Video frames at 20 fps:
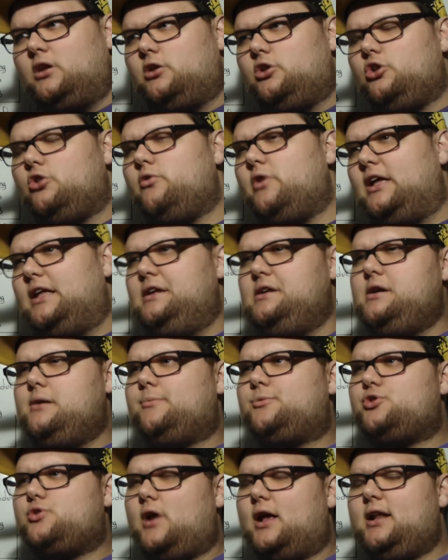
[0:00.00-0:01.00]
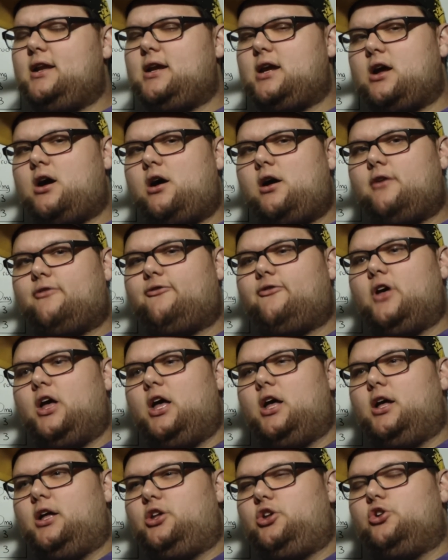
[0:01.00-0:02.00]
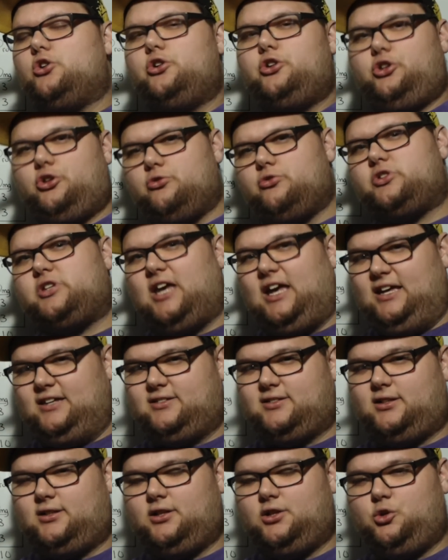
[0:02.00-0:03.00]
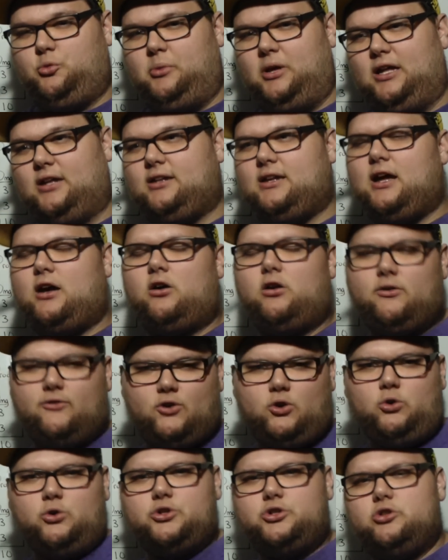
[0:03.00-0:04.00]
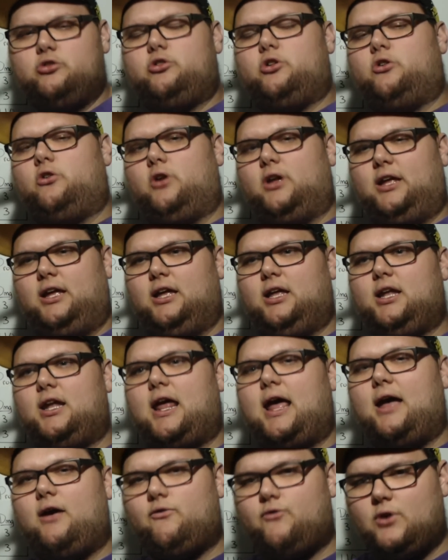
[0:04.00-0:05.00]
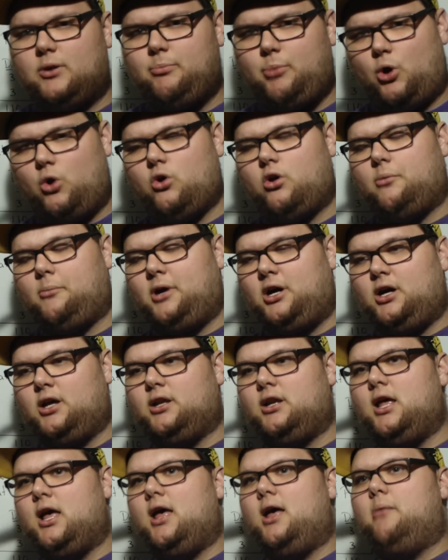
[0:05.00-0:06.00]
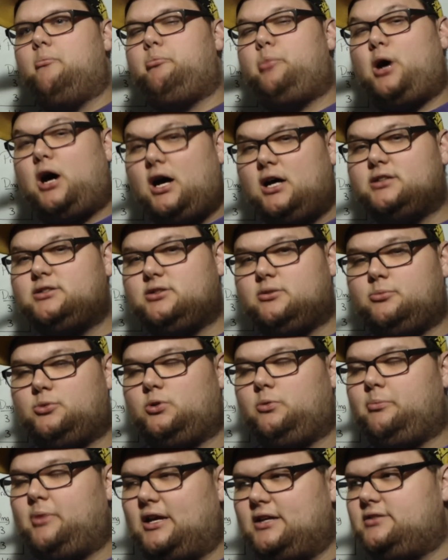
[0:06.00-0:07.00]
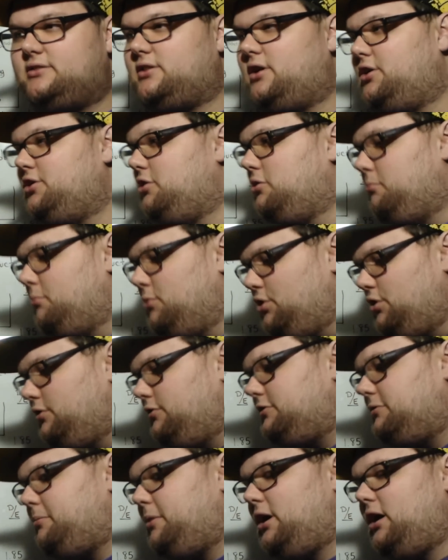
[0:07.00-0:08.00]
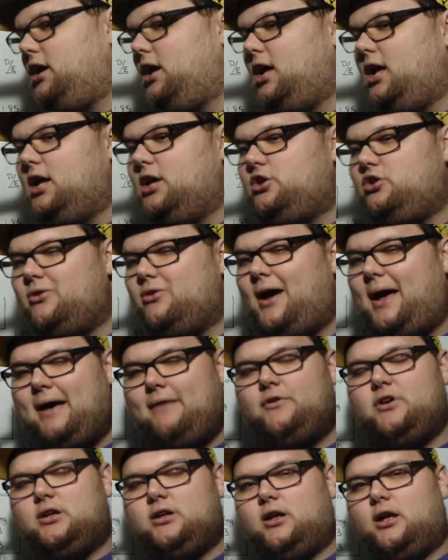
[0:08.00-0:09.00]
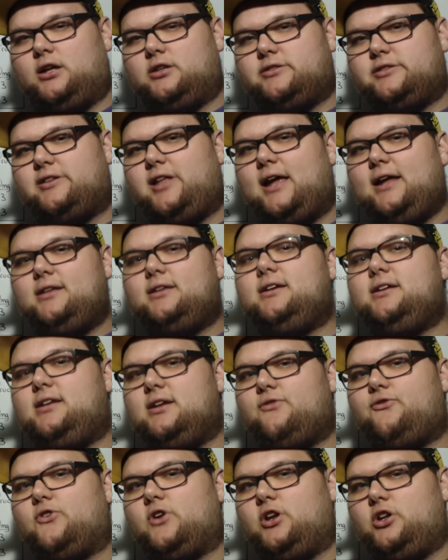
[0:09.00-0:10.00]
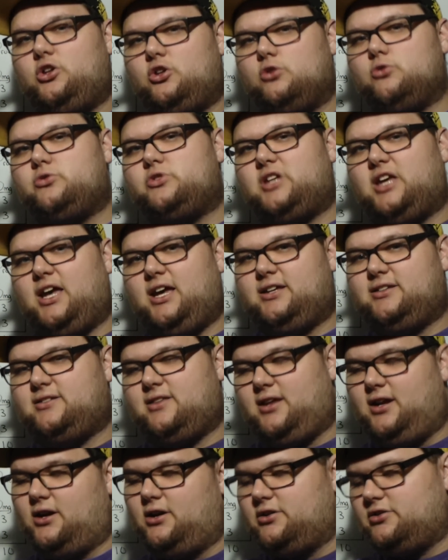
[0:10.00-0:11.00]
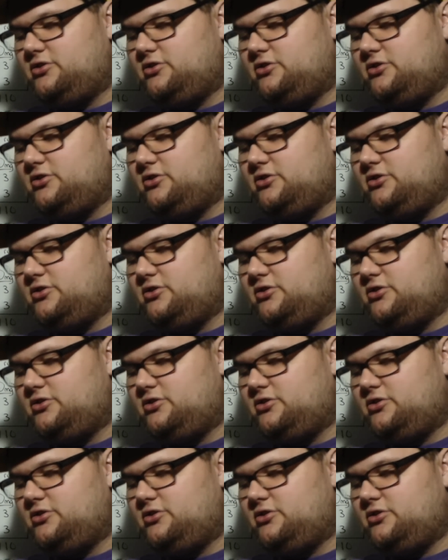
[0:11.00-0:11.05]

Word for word: You end up trading off your use case a little bit. Now, of course, you don't hit every Pokemon possible based on your moves, but you have a, a slightly different use case there.